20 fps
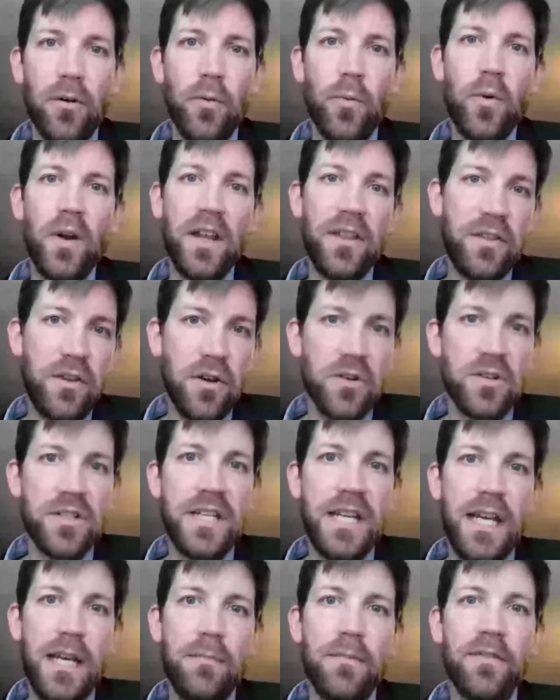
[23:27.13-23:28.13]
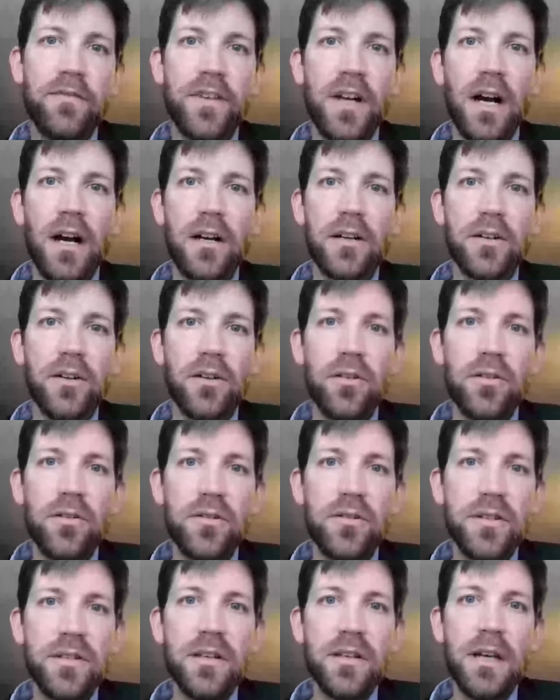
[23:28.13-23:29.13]
with your team of
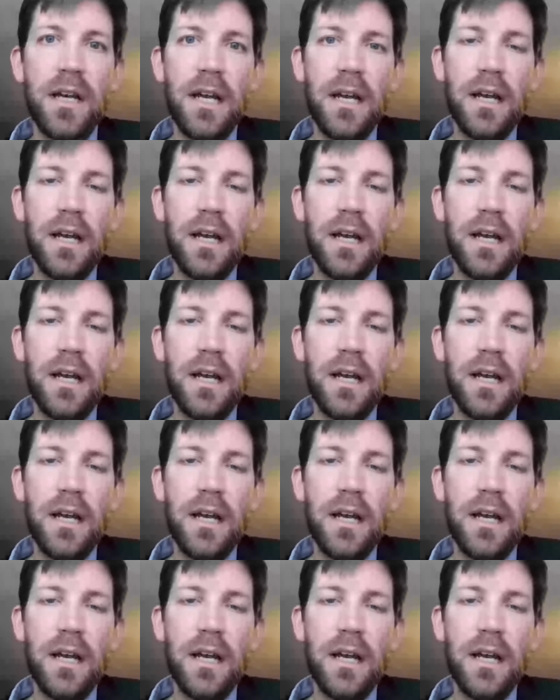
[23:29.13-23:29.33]
doctors